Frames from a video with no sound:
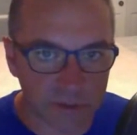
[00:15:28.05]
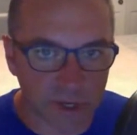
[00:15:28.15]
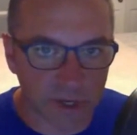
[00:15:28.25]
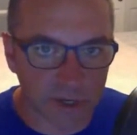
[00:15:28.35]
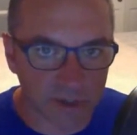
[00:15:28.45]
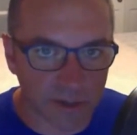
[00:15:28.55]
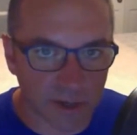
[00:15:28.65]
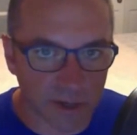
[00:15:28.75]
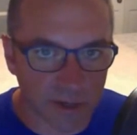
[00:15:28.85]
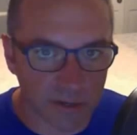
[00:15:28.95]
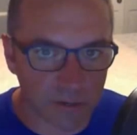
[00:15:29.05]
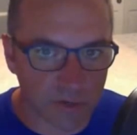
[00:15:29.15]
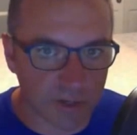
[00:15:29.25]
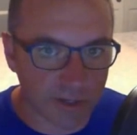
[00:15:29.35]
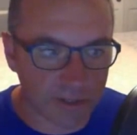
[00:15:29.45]
you connected and you were
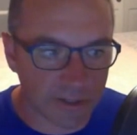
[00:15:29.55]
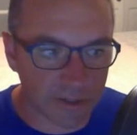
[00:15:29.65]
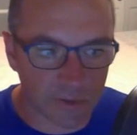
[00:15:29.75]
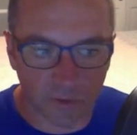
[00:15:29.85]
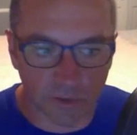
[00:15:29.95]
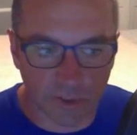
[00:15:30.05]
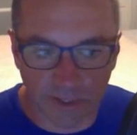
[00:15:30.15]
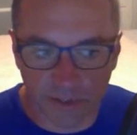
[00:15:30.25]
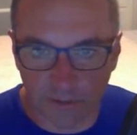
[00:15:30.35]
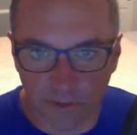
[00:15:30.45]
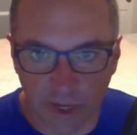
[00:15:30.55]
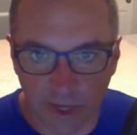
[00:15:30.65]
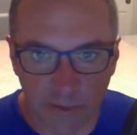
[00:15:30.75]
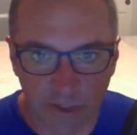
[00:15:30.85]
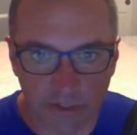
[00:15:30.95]
connected for 90 minutes.
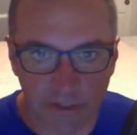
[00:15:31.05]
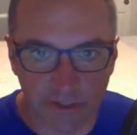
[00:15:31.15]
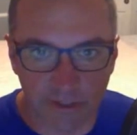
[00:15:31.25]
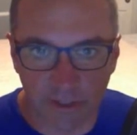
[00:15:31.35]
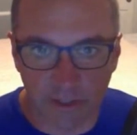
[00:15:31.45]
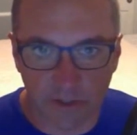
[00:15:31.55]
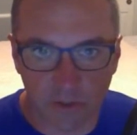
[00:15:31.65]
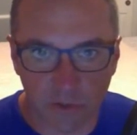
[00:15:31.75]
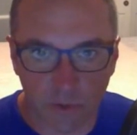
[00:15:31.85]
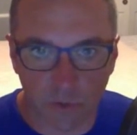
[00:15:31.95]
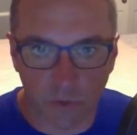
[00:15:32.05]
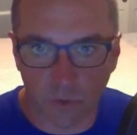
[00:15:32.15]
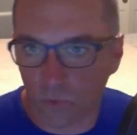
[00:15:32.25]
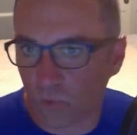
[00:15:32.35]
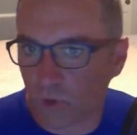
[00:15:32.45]
So what were you
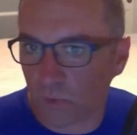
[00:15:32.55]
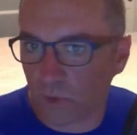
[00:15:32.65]
doing?